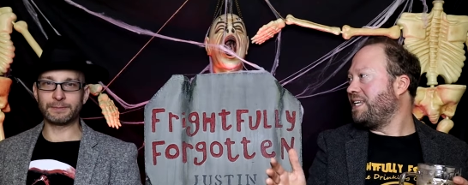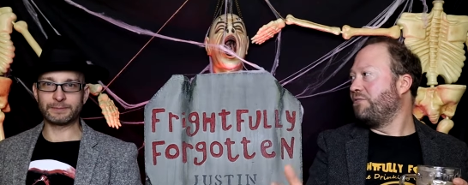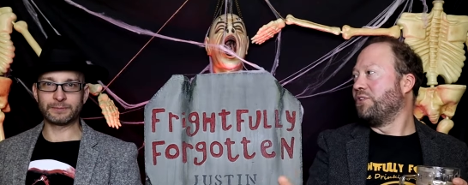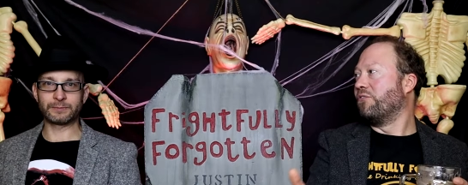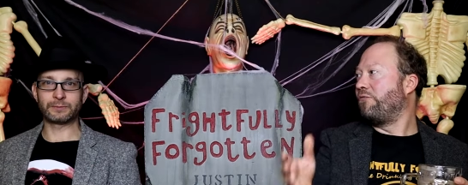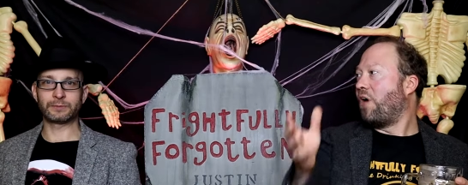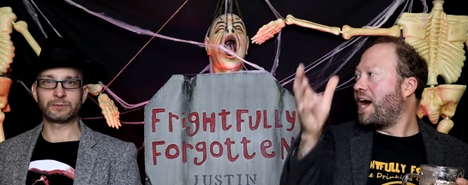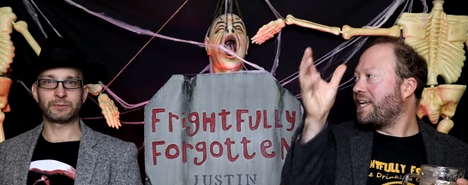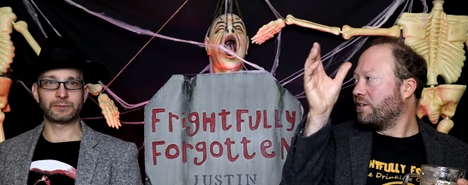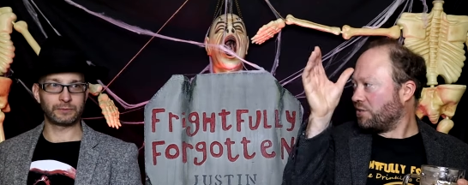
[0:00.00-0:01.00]
Speaker 1: yeah. even the
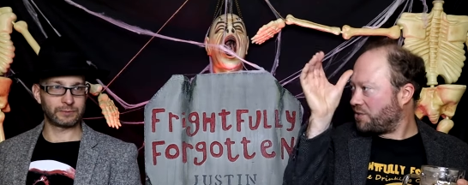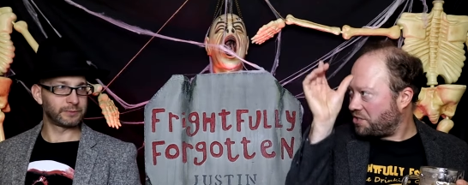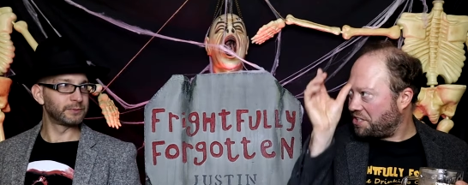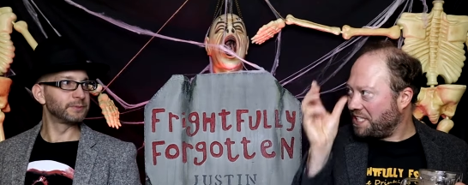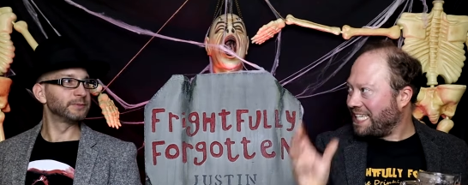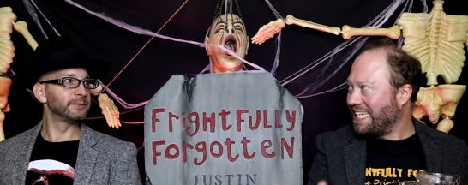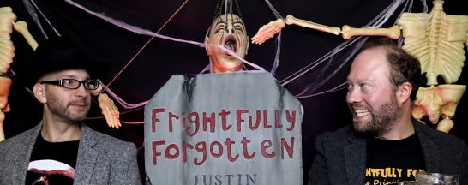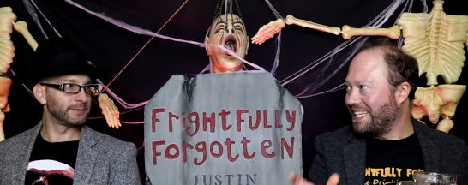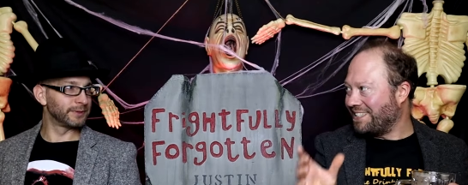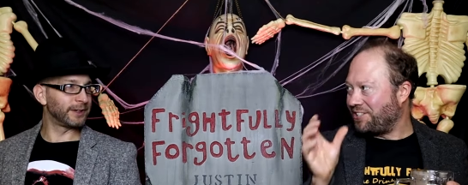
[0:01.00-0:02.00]
final
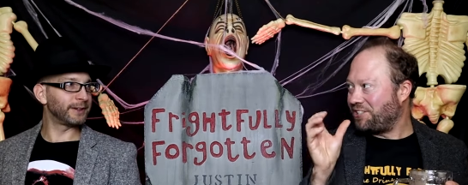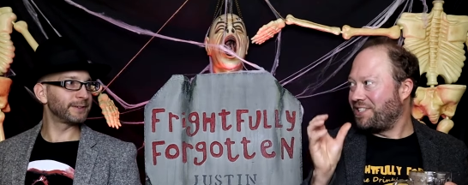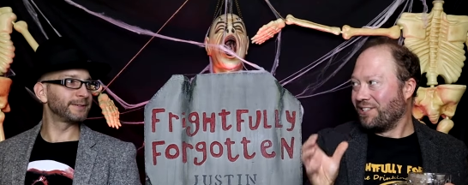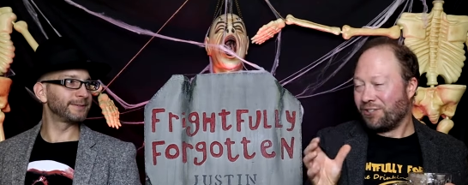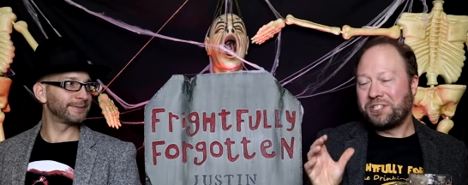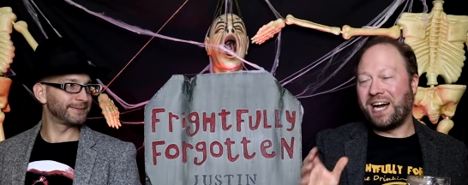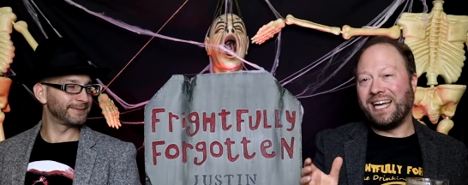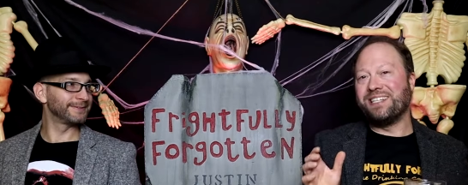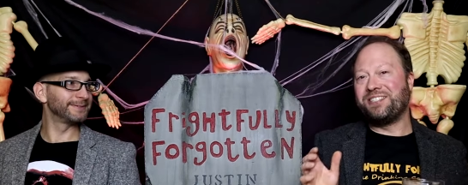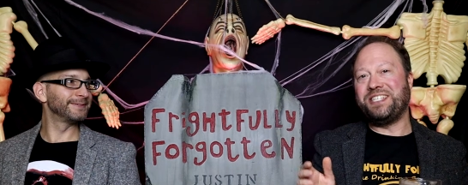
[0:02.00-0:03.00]
scene, they yeah. still
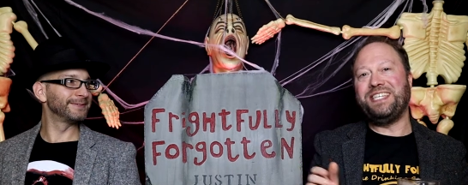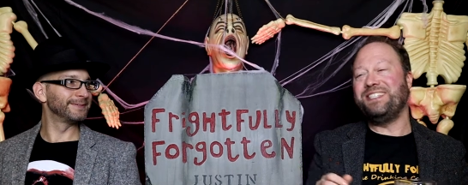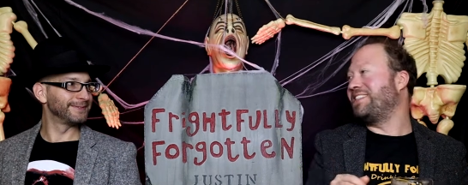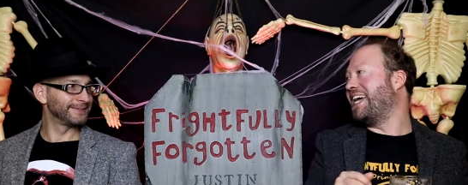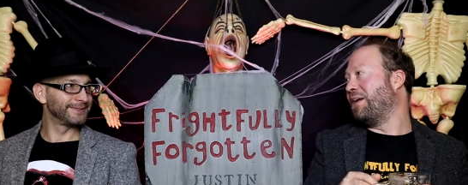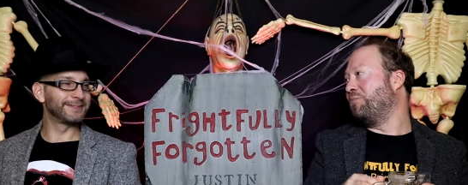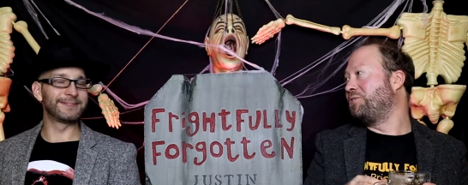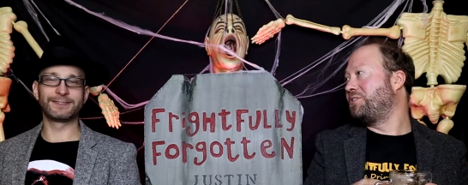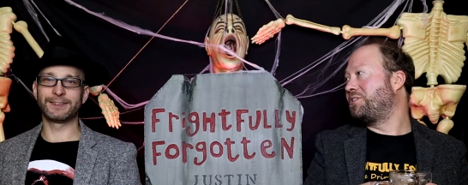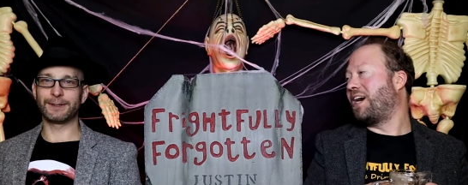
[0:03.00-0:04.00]
kind of tease that,
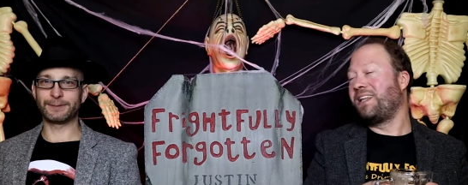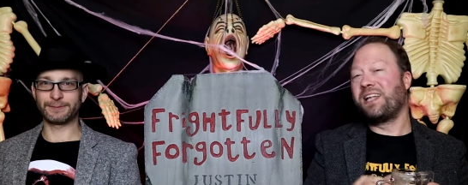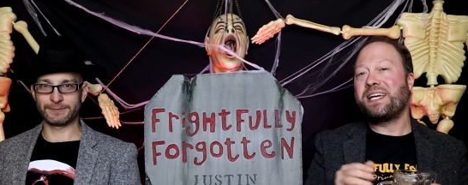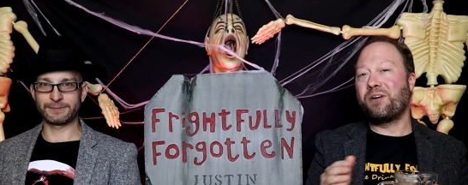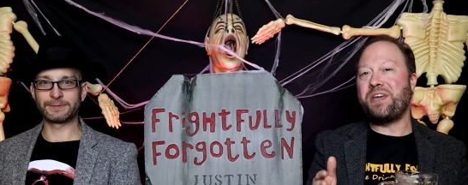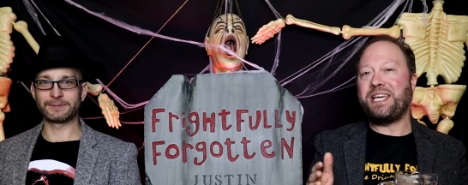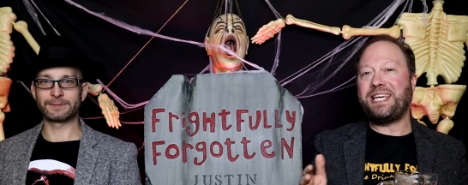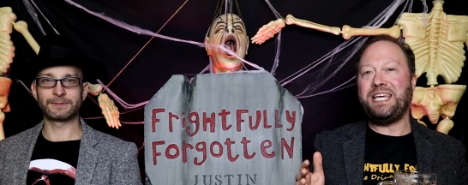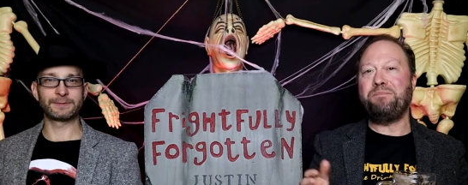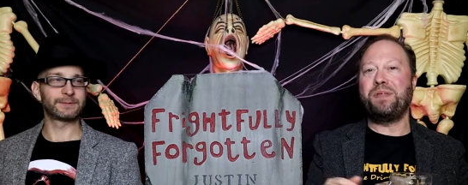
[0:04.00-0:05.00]
which is, yeah. I like how they
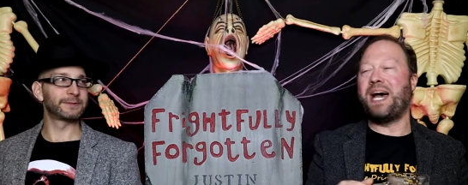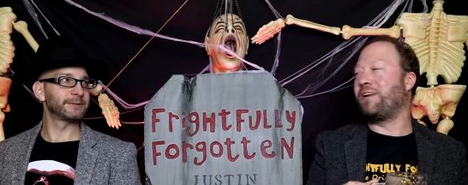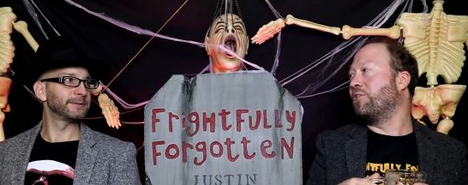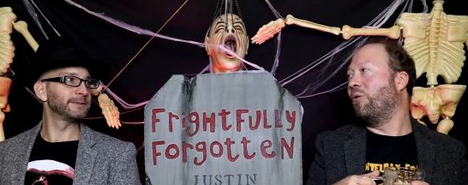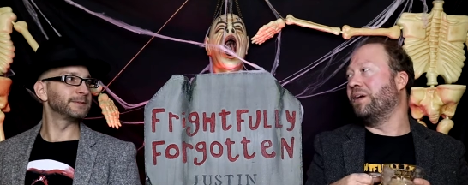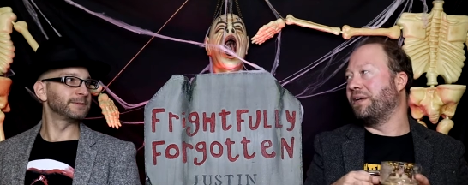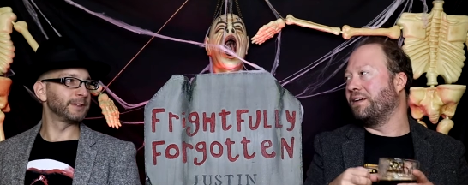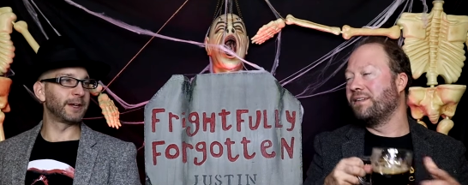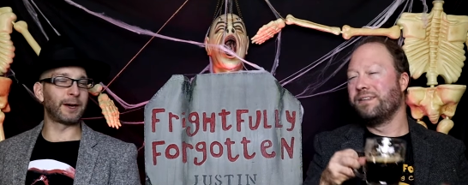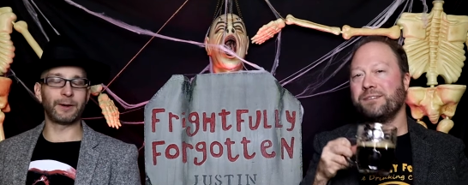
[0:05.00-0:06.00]
keep that going.
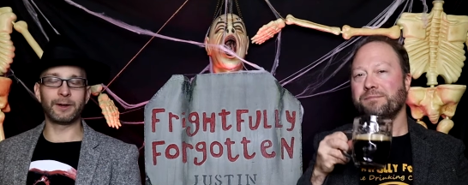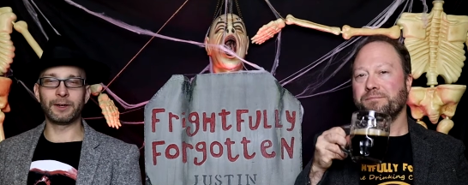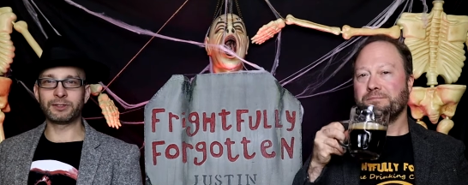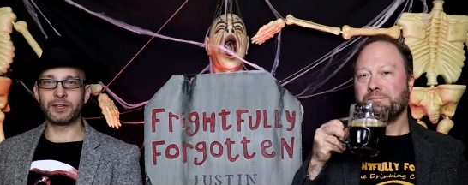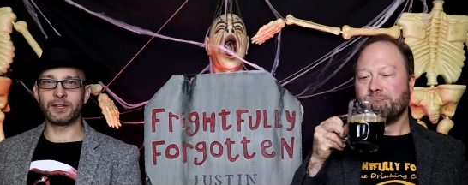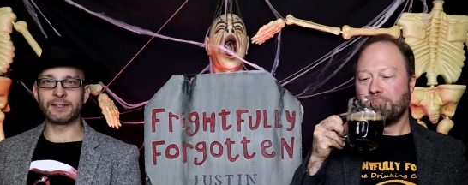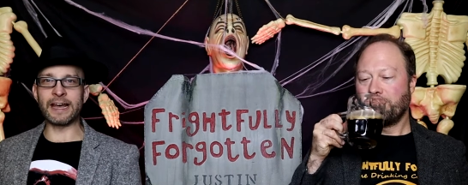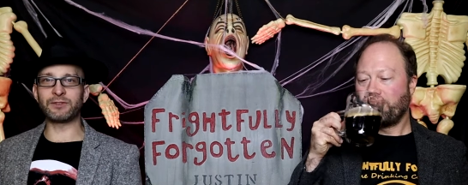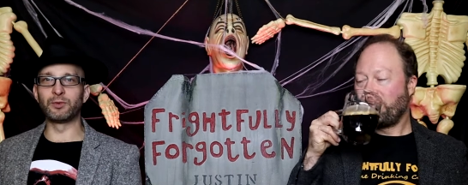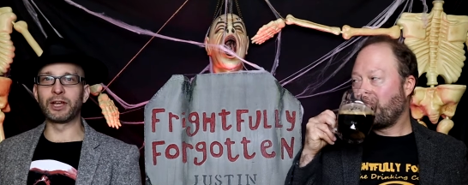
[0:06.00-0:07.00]
Speaker 2: Yeah. Uh,
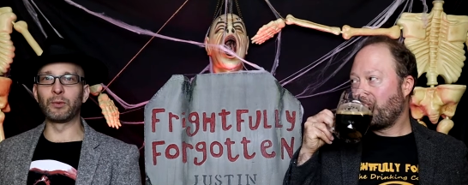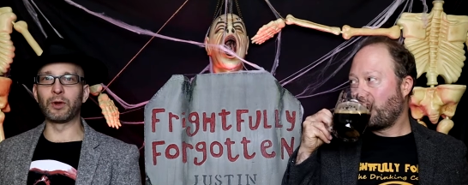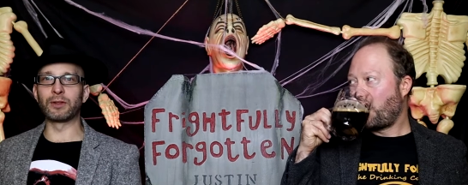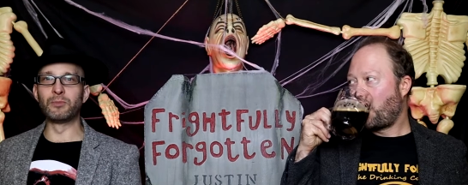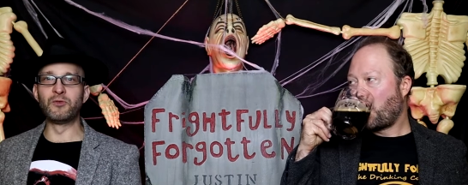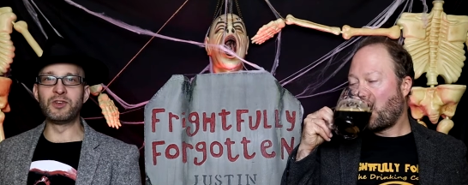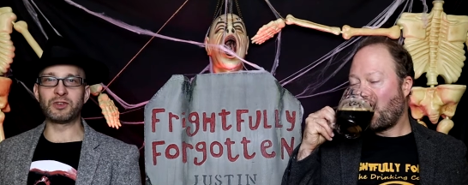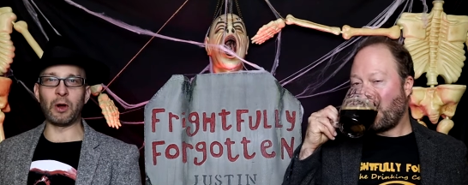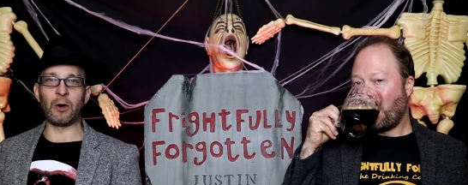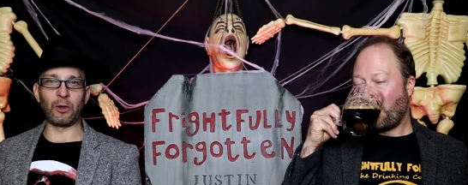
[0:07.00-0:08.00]
that's really what the
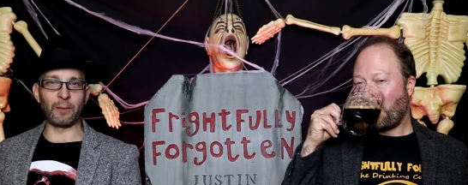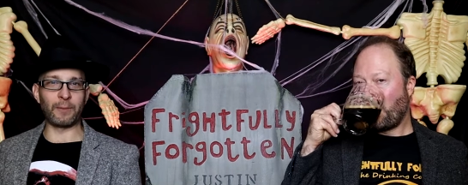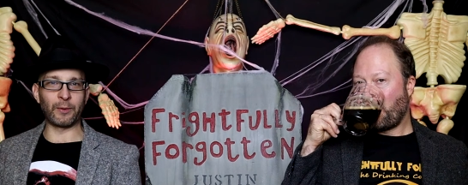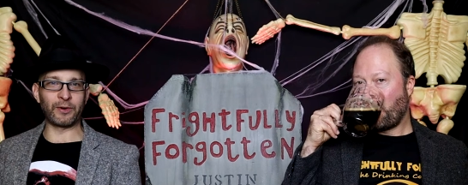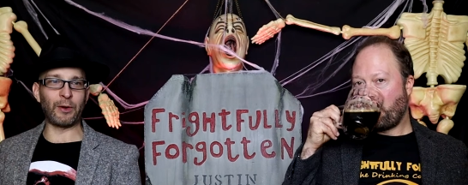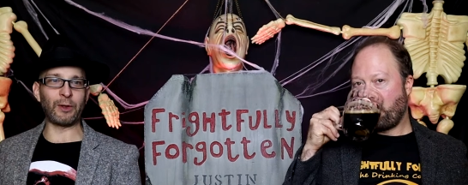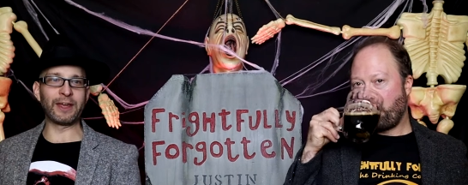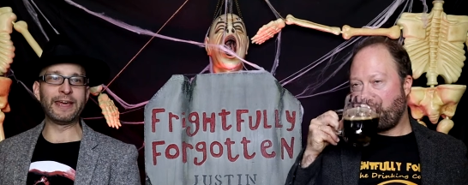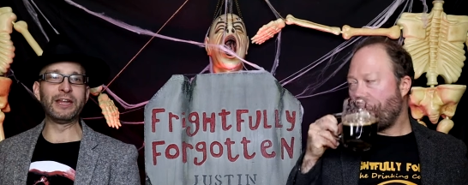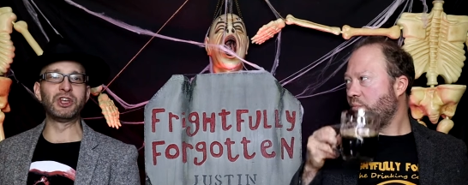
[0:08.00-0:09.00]
movie's all about. It all
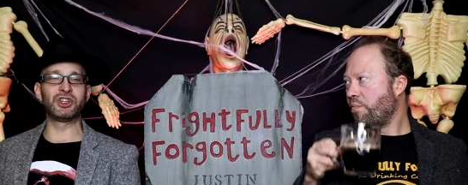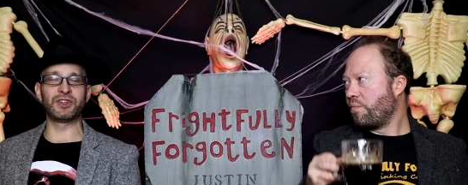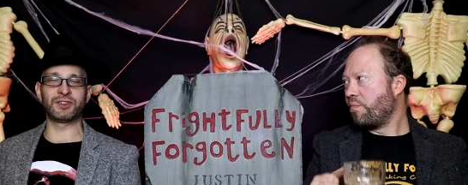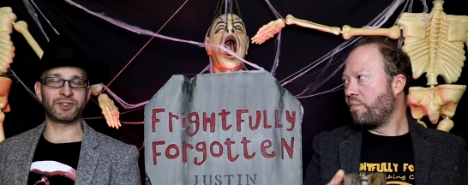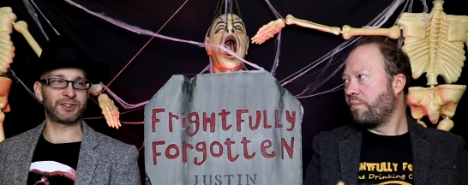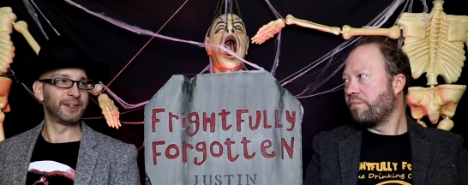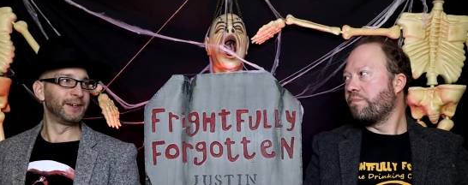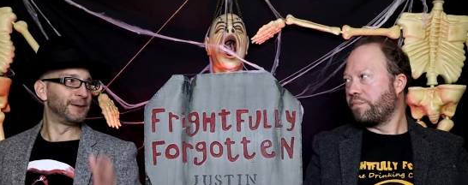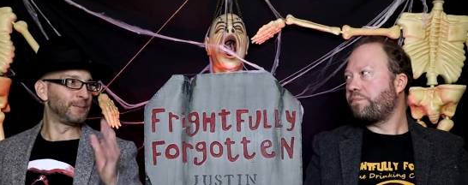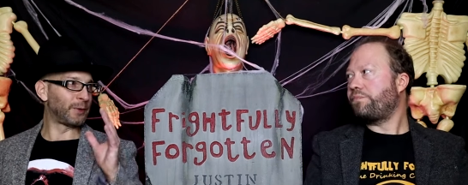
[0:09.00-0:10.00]
hinges
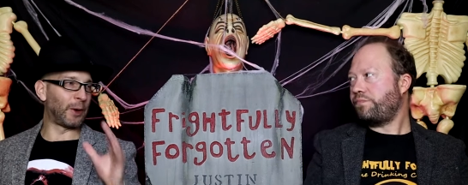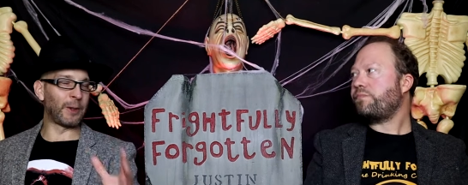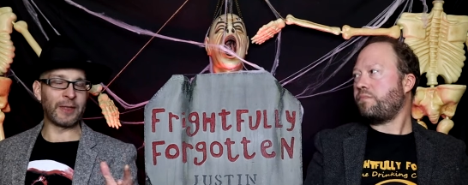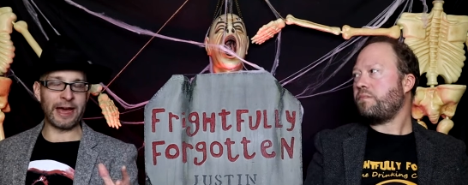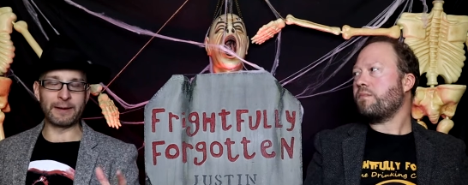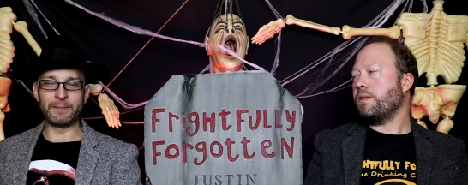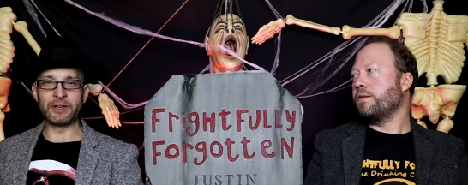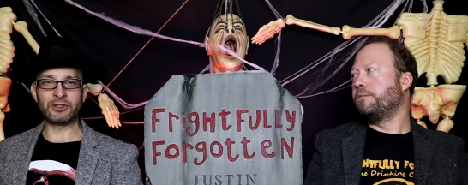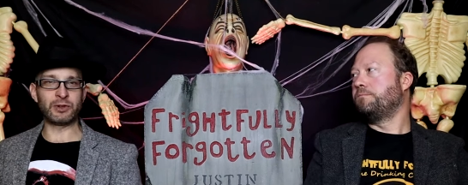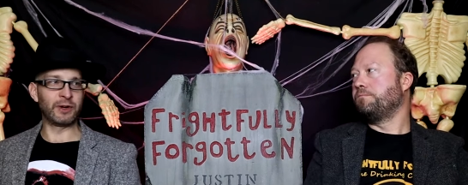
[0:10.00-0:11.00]
on that
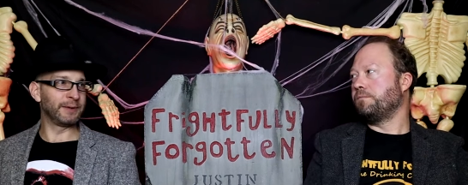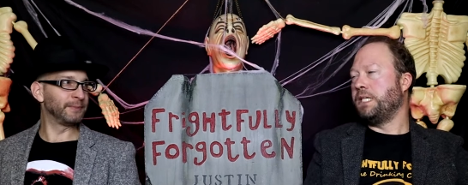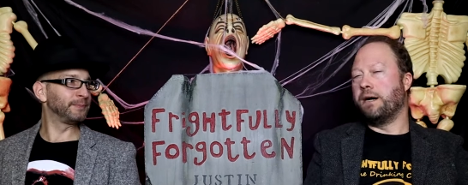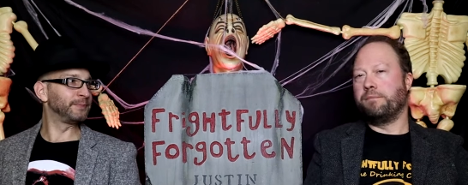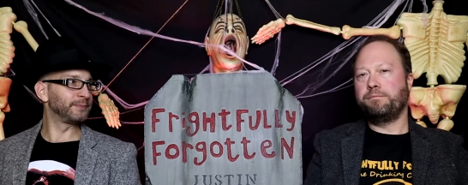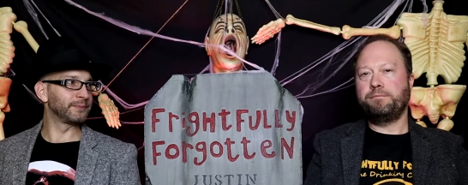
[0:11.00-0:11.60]
mystery. Yeah.